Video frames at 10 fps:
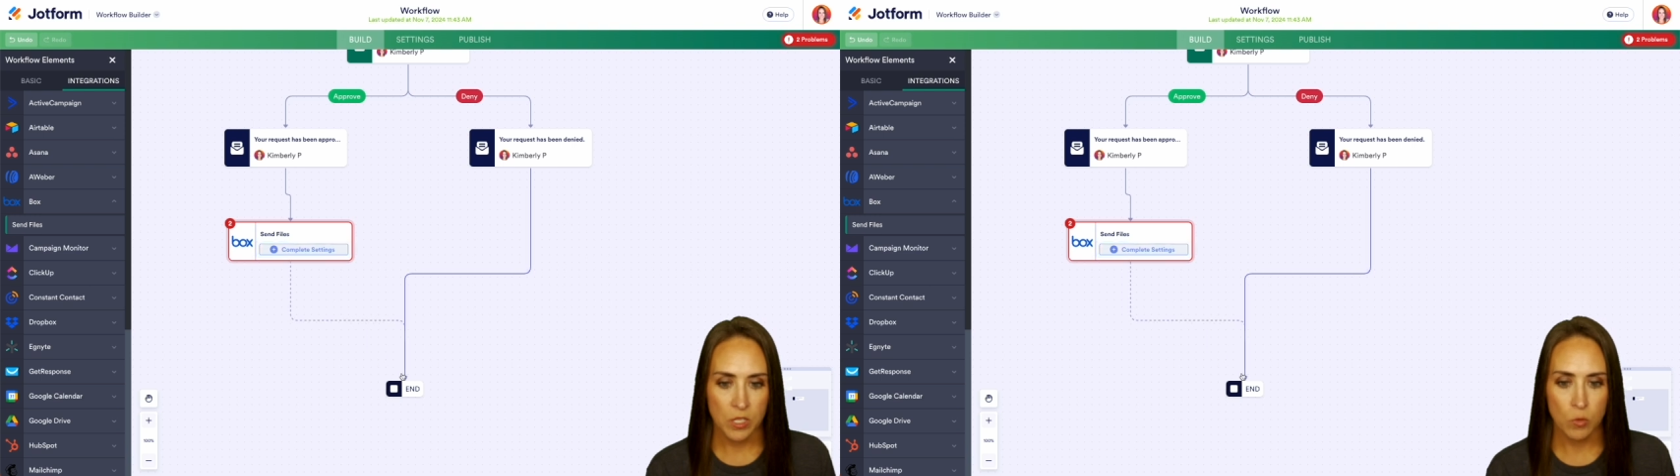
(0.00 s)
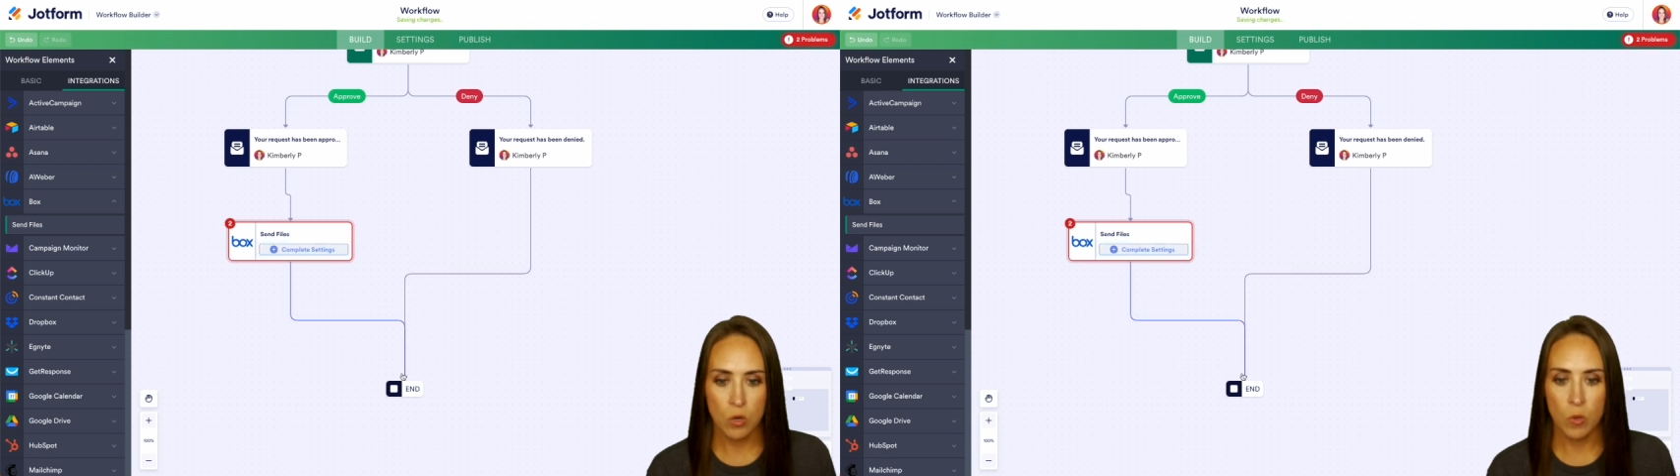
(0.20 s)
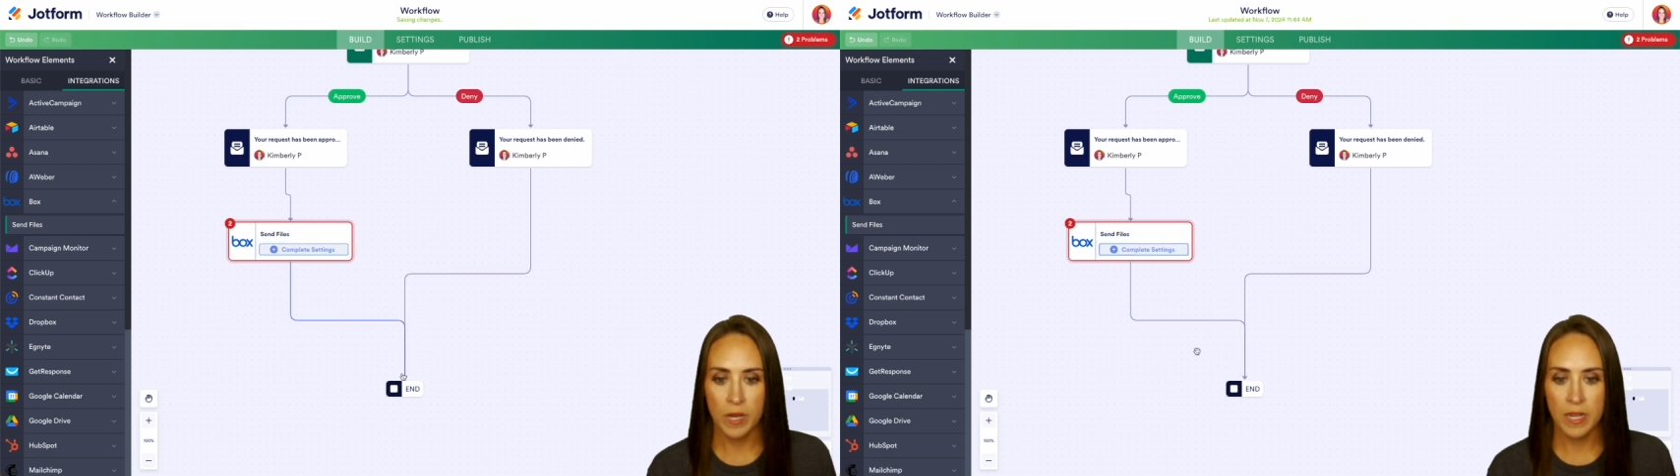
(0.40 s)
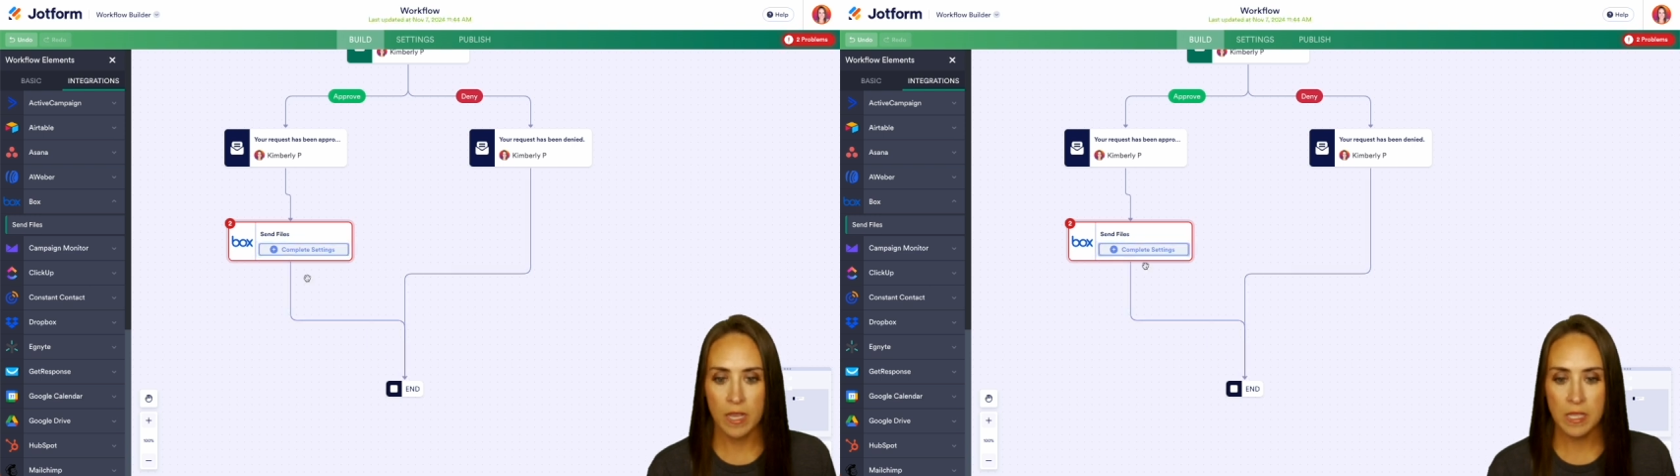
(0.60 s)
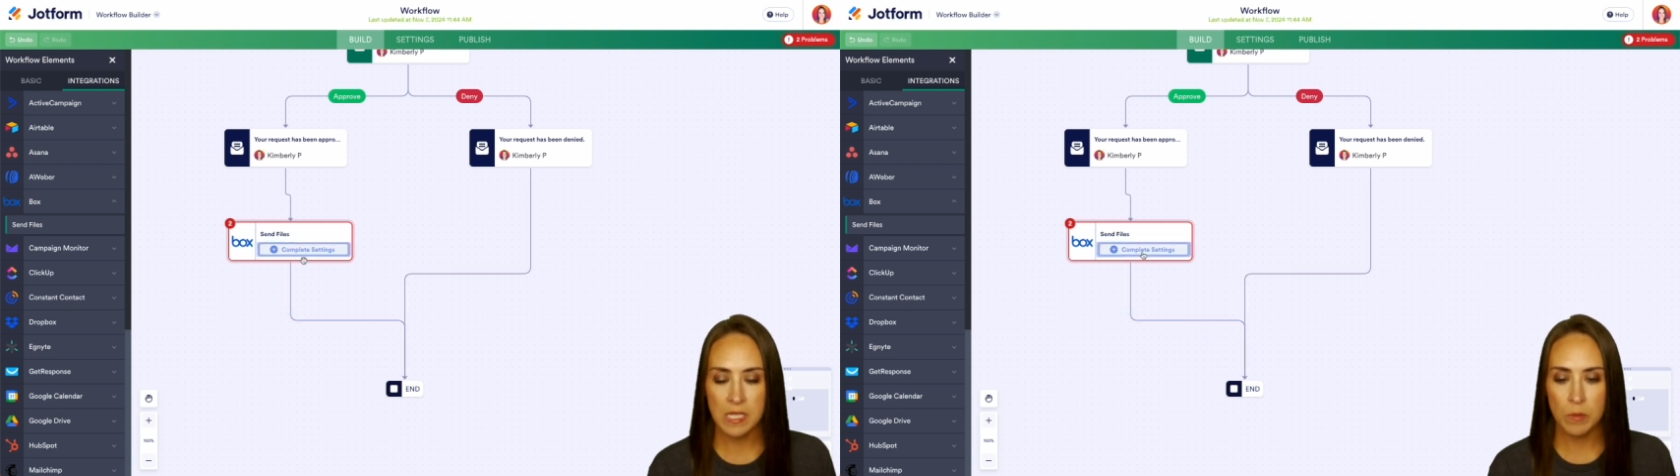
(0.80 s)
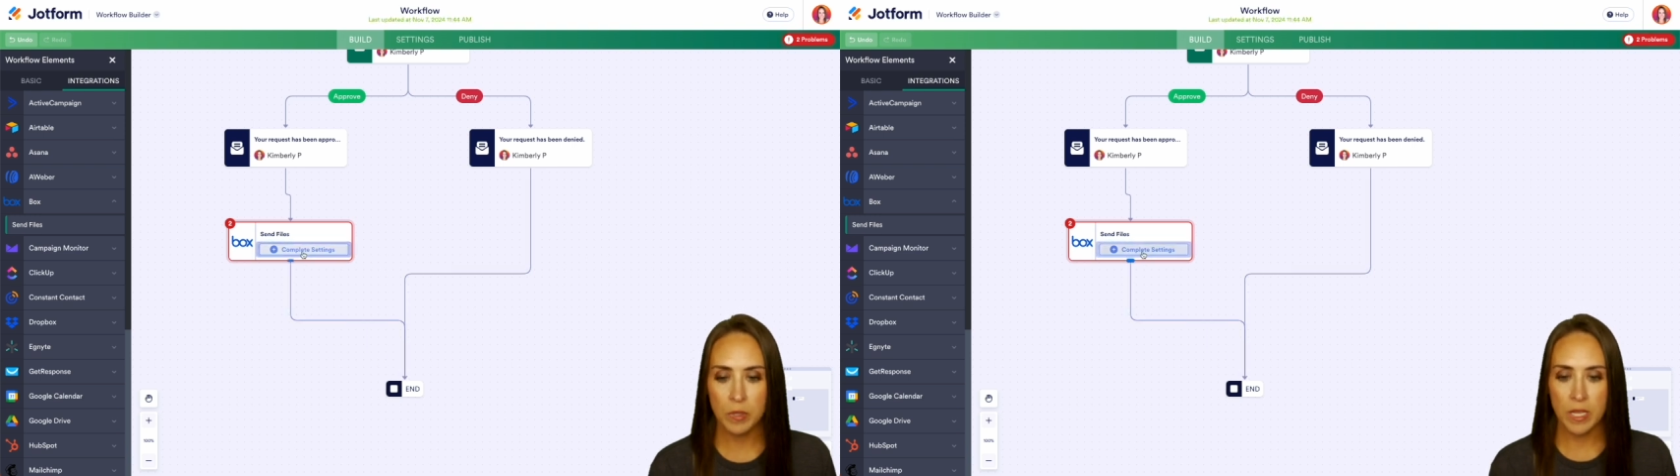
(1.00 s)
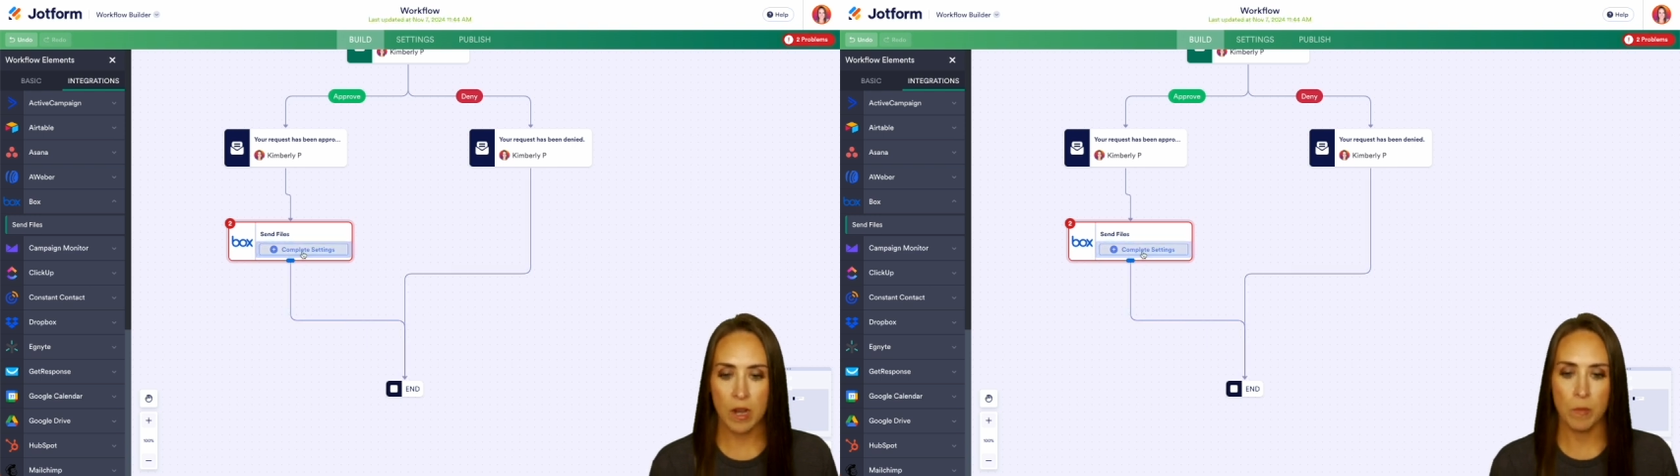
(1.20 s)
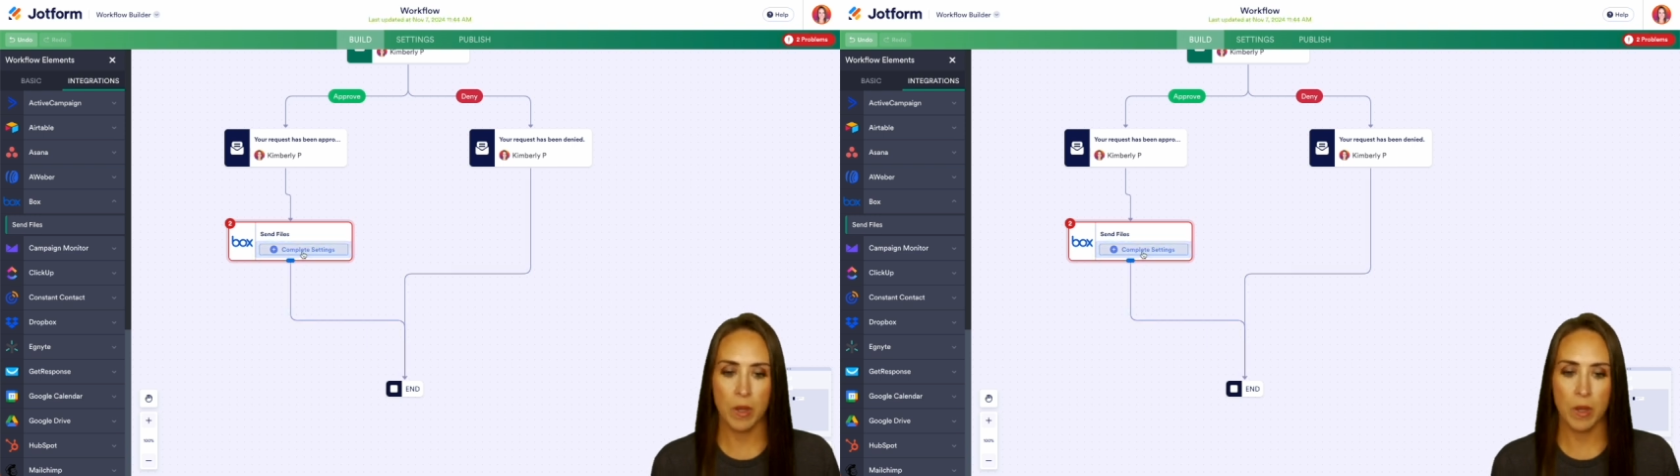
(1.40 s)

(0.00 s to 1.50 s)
real quick. Now let's complete our